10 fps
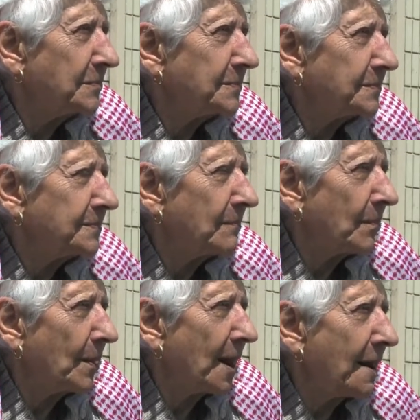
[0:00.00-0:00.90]
Brought up
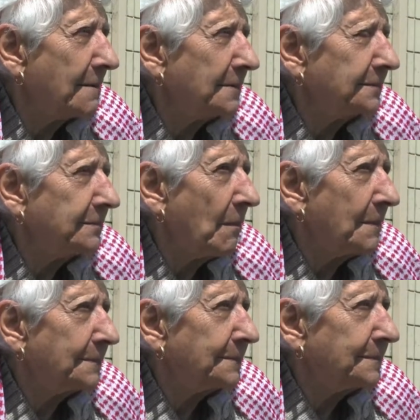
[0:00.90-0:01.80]
Global Women's Strike,
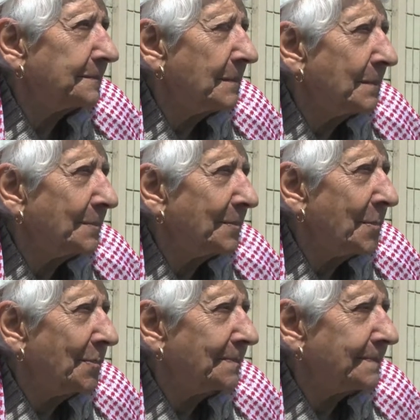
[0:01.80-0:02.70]
an
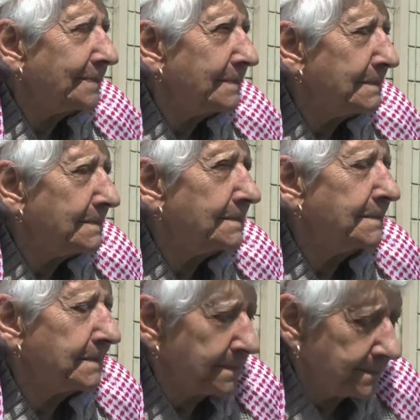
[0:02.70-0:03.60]
organization that you
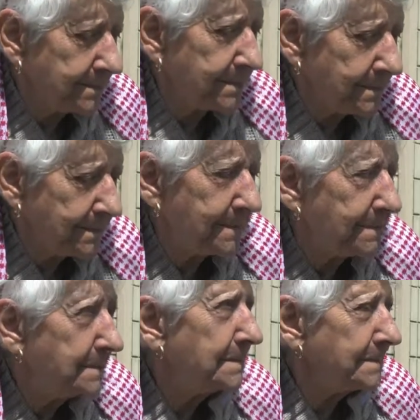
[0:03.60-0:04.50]
co-founded some time
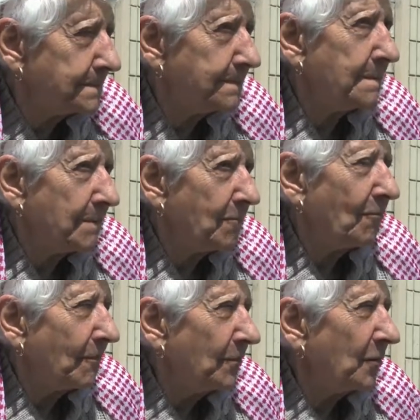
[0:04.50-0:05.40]
ago. You
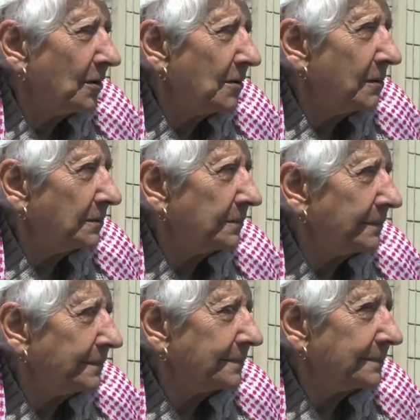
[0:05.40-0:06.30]
have
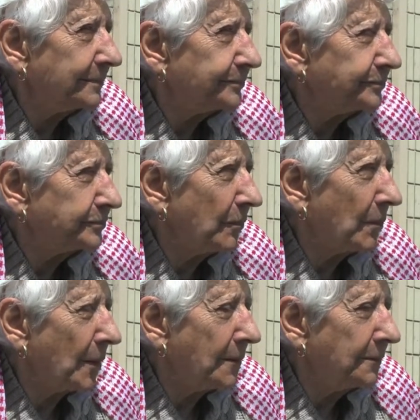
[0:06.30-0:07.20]
been
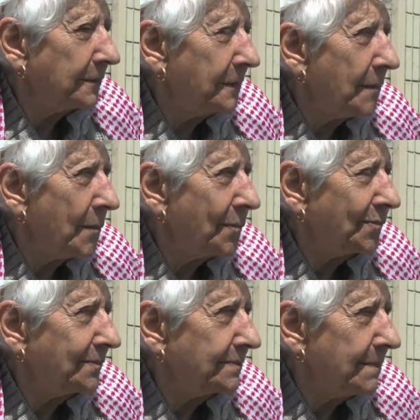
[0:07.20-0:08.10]
instrumental in